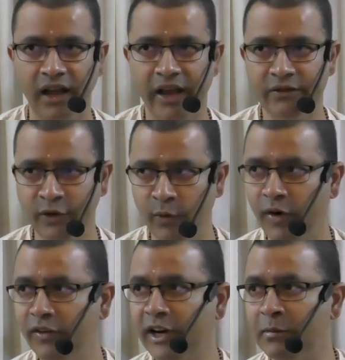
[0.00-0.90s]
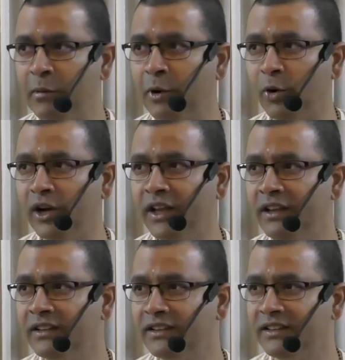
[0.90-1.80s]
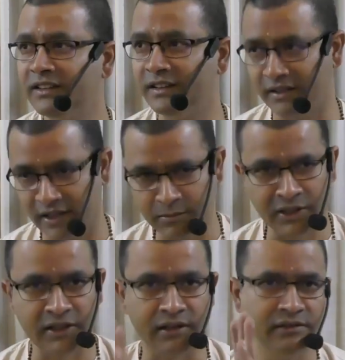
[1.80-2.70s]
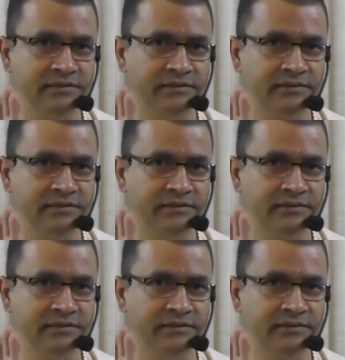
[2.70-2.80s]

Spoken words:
everyone will remember only that mantra.